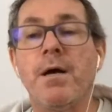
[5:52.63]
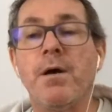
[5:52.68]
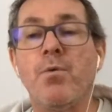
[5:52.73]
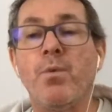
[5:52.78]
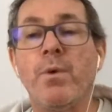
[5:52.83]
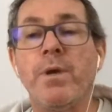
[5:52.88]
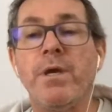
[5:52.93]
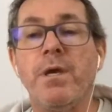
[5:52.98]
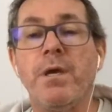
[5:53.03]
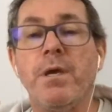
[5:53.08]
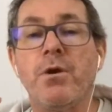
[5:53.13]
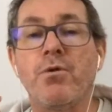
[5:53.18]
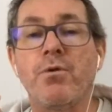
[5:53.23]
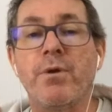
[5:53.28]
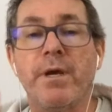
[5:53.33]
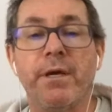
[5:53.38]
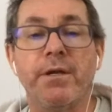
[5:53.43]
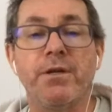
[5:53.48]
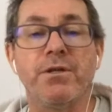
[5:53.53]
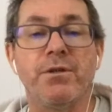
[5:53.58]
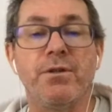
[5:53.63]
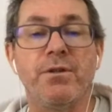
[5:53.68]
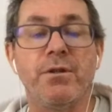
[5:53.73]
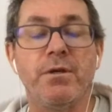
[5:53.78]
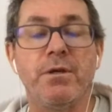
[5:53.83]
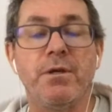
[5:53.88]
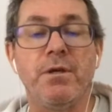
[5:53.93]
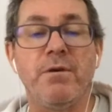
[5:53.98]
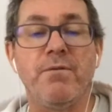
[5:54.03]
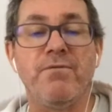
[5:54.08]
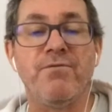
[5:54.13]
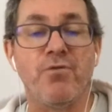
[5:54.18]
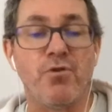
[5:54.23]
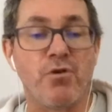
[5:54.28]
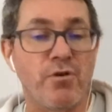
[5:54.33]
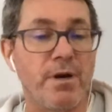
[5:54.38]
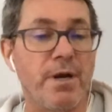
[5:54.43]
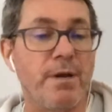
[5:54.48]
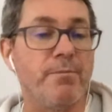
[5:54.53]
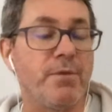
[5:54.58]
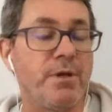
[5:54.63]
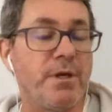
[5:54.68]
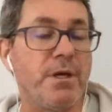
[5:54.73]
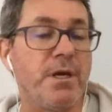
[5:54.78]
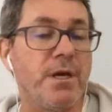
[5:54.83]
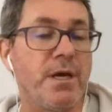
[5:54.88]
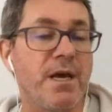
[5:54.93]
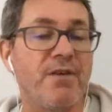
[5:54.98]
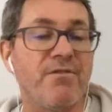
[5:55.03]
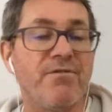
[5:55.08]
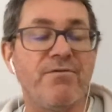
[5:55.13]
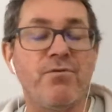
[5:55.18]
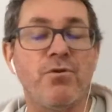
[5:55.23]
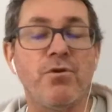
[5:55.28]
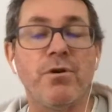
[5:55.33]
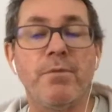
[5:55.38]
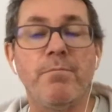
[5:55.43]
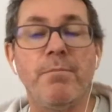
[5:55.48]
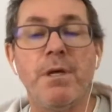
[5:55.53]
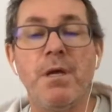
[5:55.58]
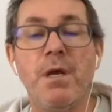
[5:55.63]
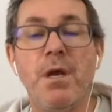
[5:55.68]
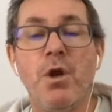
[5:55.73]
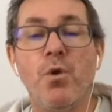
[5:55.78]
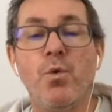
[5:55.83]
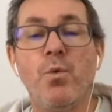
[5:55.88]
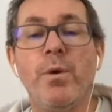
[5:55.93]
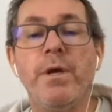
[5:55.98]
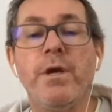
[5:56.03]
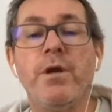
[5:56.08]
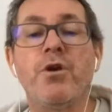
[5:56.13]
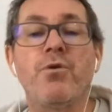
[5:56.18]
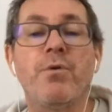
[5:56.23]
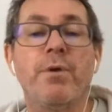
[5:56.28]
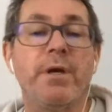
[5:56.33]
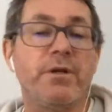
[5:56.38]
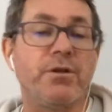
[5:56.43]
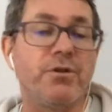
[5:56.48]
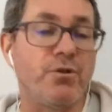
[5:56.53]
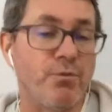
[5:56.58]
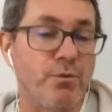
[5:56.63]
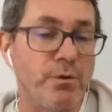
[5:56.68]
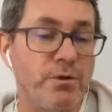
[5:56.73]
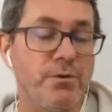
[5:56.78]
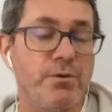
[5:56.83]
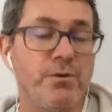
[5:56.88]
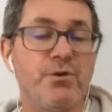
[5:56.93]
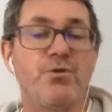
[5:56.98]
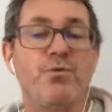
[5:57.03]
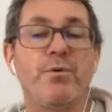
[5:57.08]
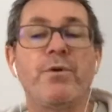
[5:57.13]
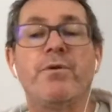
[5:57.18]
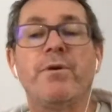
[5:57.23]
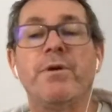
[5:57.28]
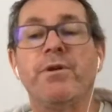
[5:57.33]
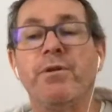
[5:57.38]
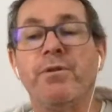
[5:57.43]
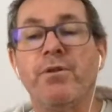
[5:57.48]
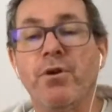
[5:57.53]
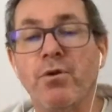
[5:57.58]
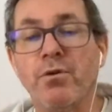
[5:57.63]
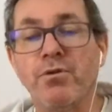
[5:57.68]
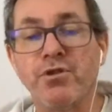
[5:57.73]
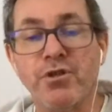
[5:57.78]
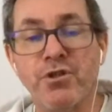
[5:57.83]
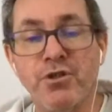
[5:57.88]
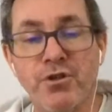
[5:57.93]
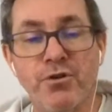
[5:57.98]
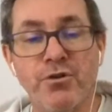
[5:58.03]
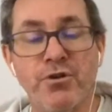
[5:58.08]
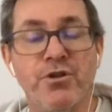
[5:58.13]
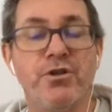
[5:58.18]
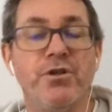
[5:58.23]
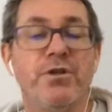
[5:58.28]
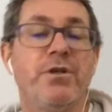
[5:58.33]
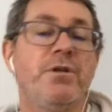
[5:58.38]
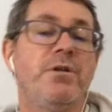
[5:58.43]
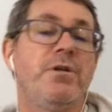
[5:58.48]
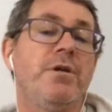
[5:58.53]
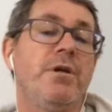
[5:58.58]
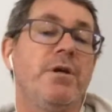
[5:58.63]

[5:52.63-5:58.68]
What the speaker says: We created the forum, the ECAF forum. We created the rules. We created the constitution.